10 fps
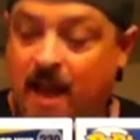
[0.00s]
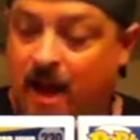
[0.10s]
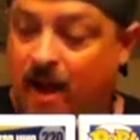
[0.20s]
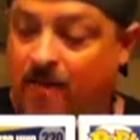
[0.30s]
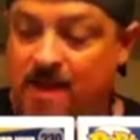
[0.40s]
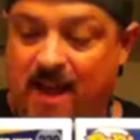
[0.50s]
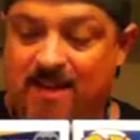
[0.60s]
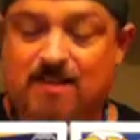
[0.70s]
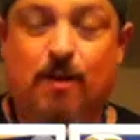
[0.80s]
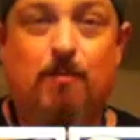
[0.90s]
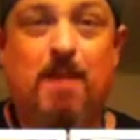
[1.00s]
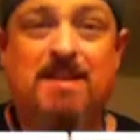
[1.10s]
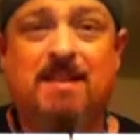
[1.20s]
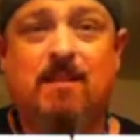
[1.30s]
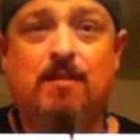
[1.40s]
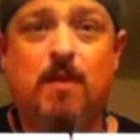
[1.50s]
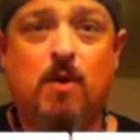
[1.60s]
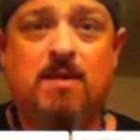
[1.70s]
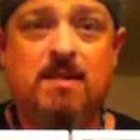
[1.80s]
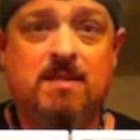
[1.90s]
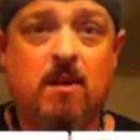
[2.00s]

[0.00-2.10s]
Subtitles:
The excerpt basically focuses